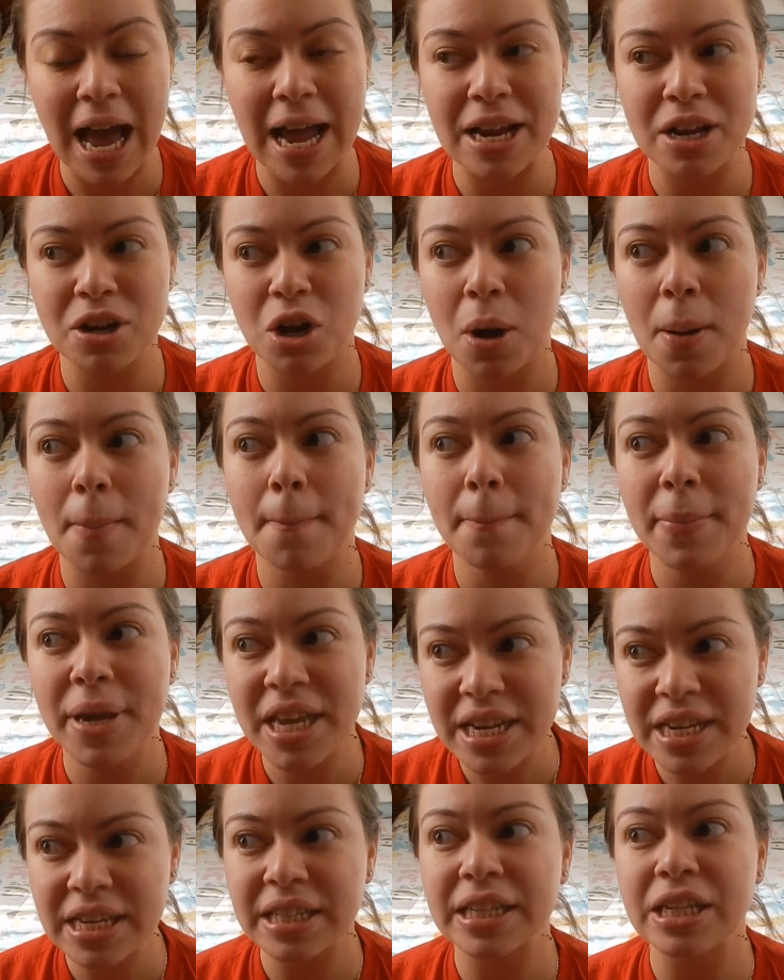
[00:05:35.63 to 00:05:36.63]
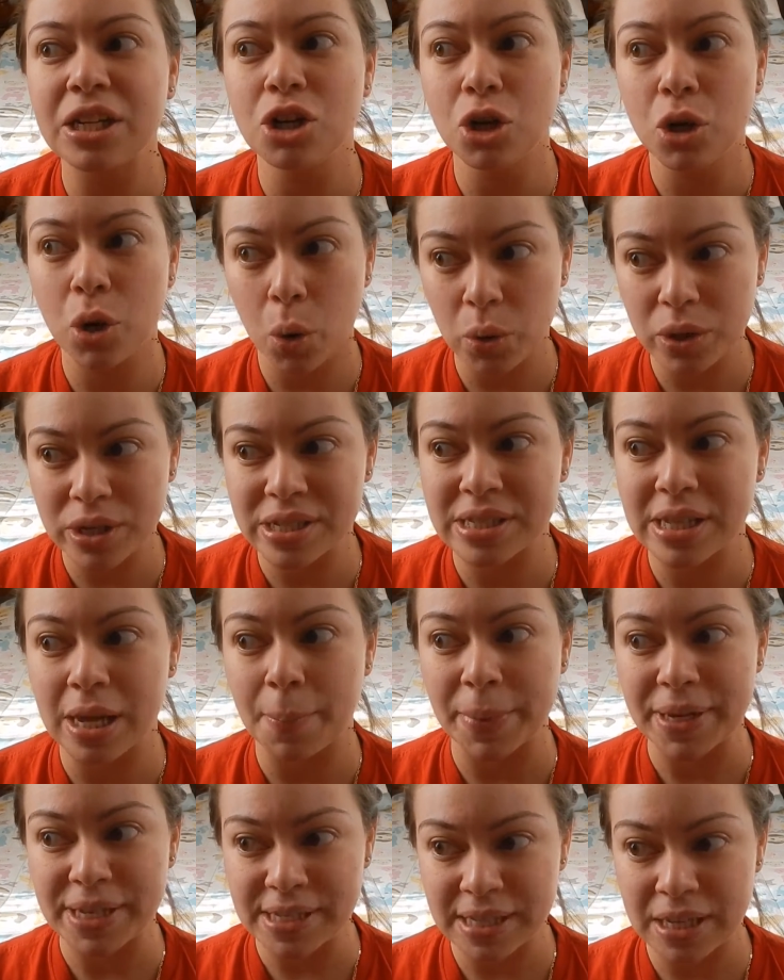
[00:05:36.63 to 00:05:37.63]
I immediately noticed that
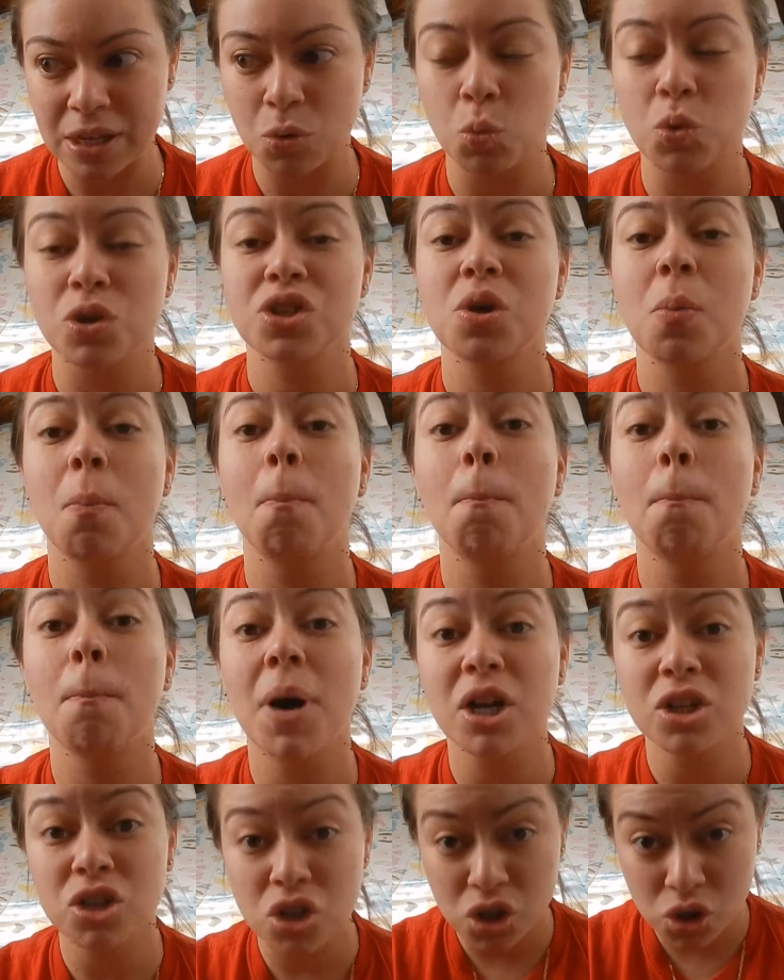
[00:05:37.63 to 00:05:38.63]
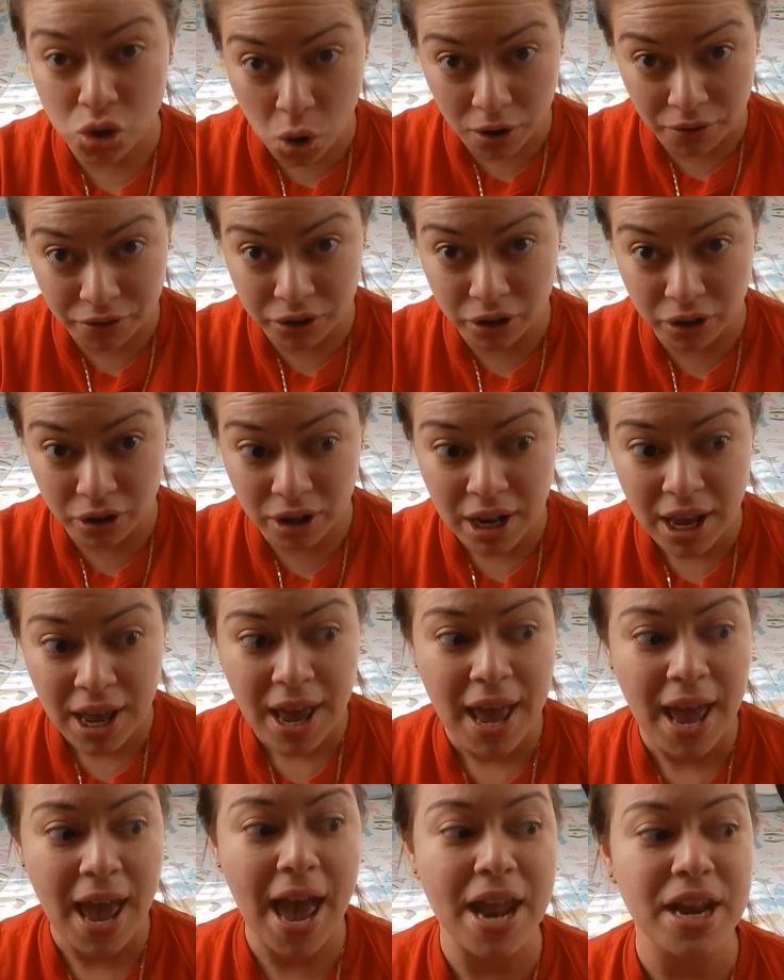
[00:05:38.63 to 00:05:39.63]
my skin was much softer,
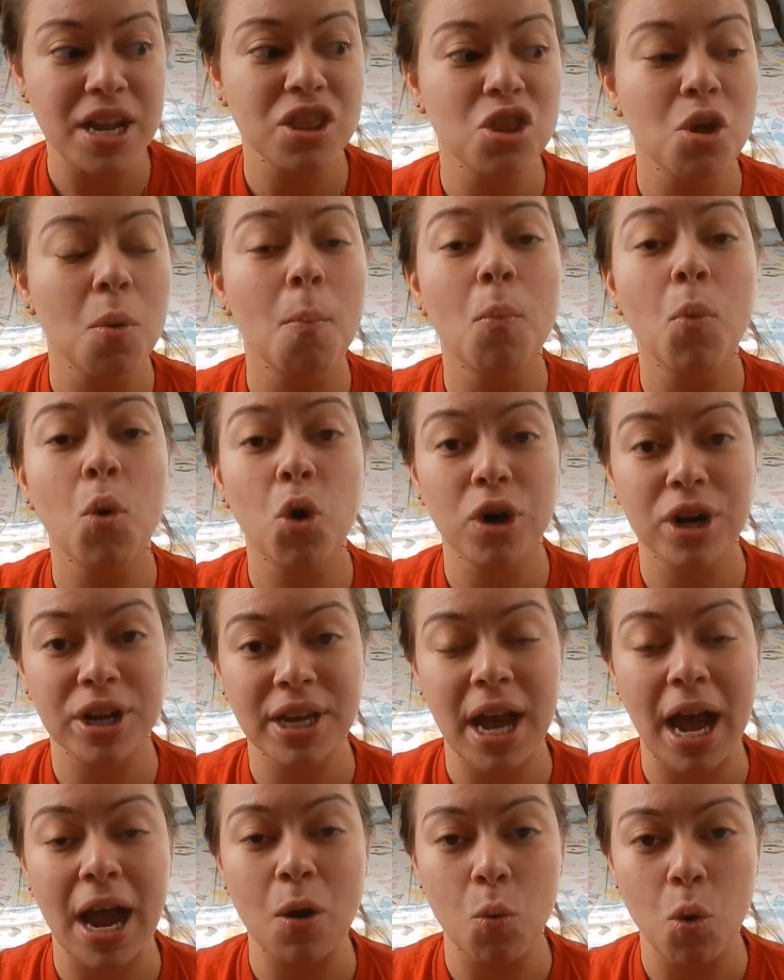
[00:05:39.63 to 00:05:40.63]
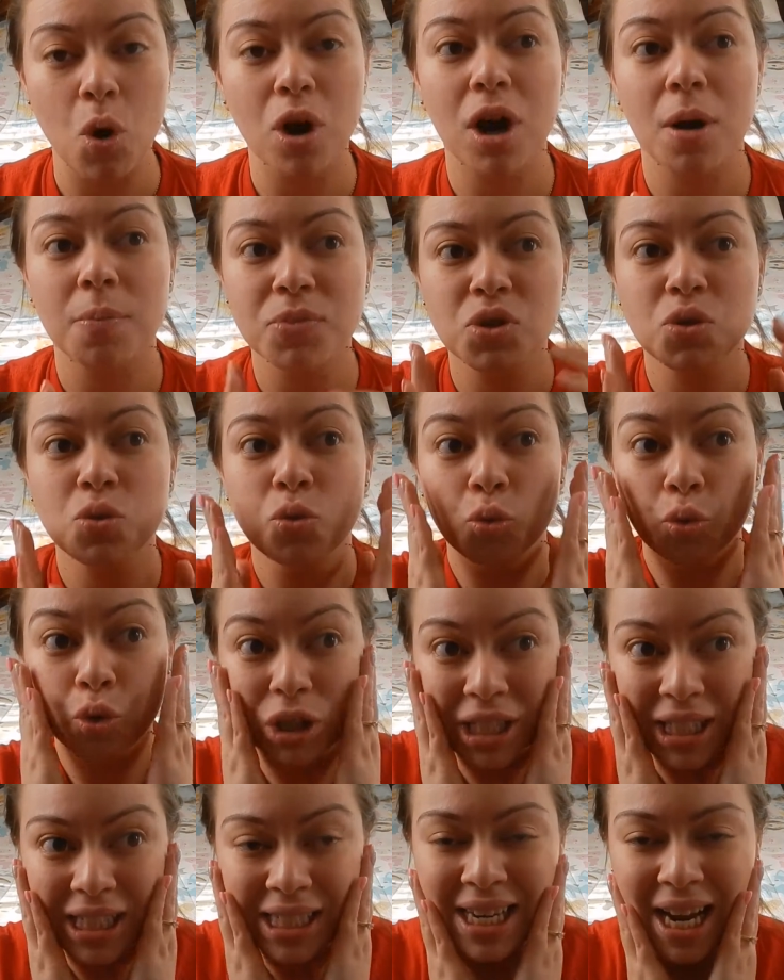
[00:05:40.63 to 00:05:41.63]
and in the morning I woke up to
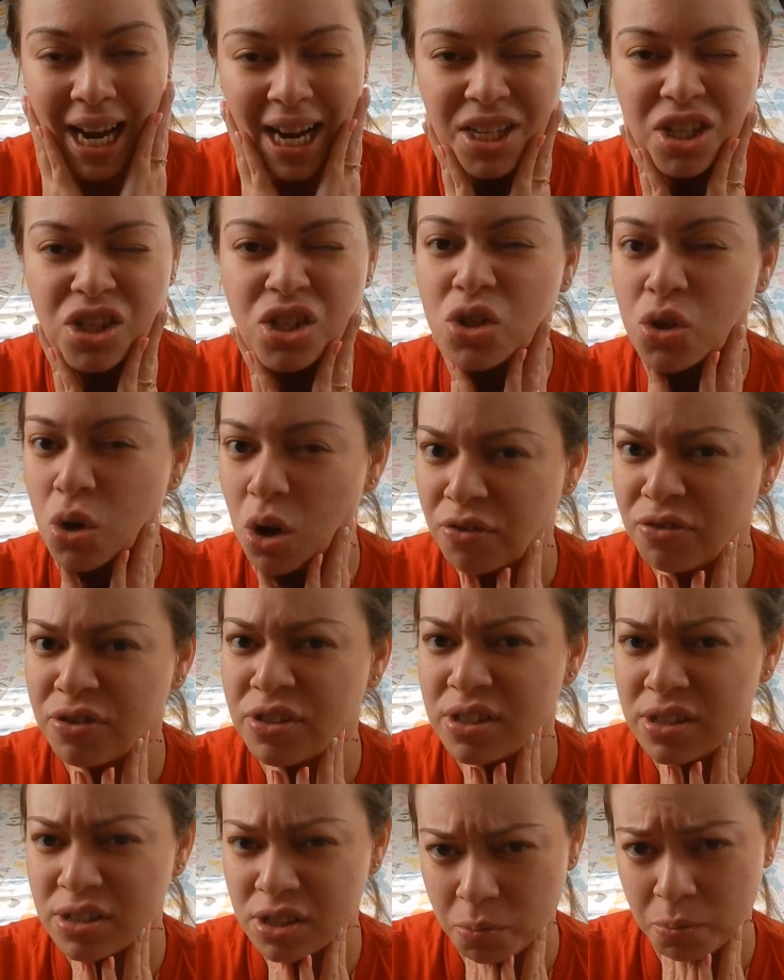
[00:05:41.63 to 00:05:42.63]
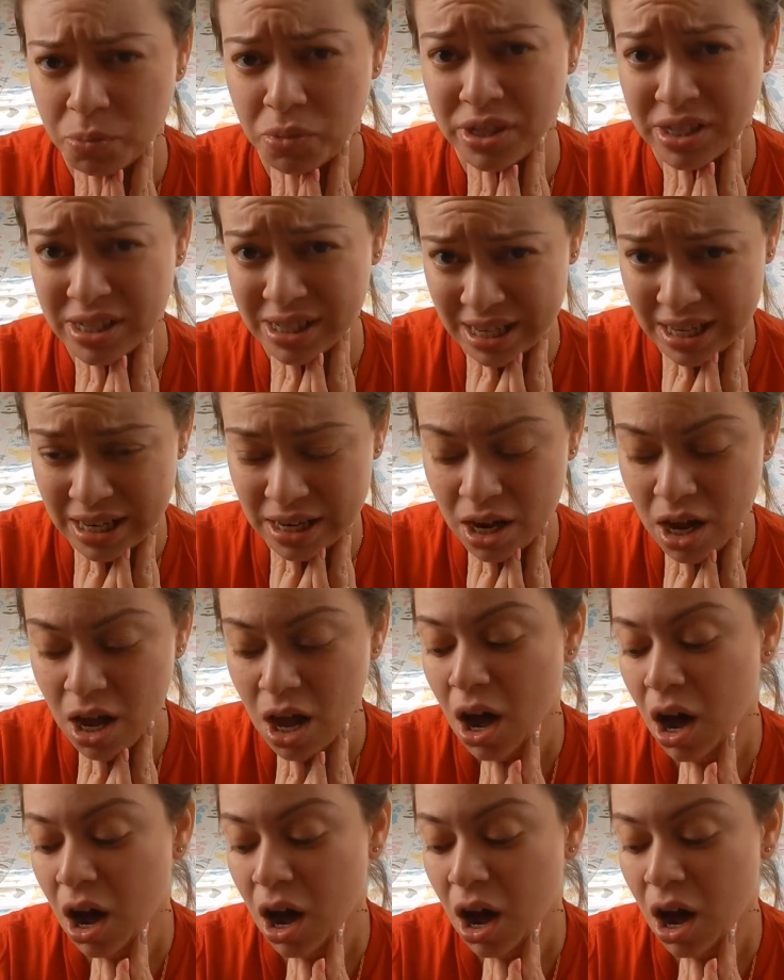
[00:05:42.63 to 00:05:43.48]
really nice, soft, supple skin.